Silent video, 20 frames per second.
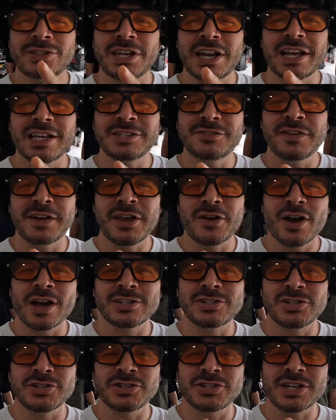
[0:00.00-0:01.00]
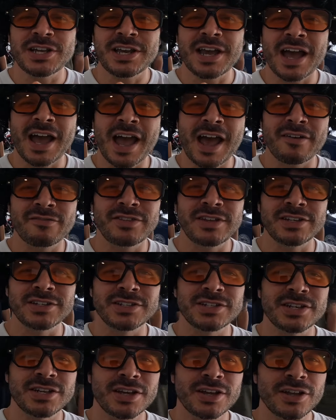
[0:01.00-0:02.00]
in today's video, as you see, I have
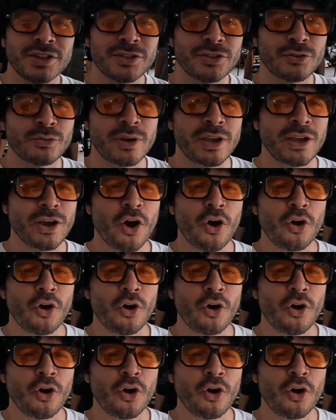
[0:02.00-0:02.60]
these three